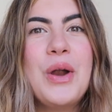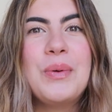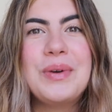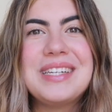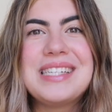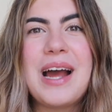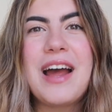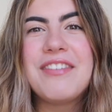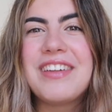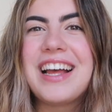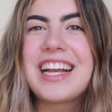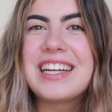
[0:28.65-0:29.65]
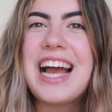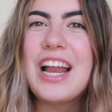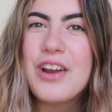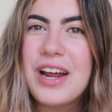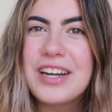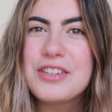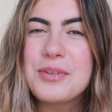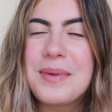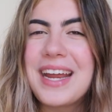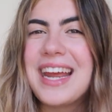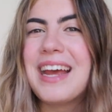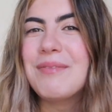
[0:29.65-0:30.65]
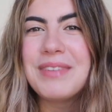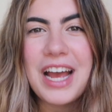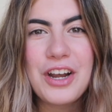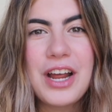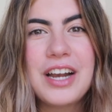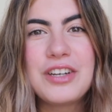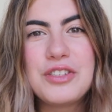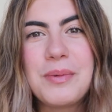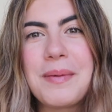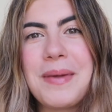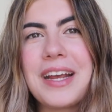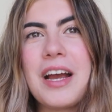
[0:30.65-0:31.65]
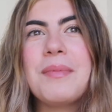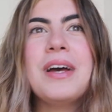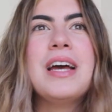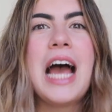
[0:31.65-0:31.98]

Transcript: Whereas now I feel like I know how to do my hair, I know how to do my makeup,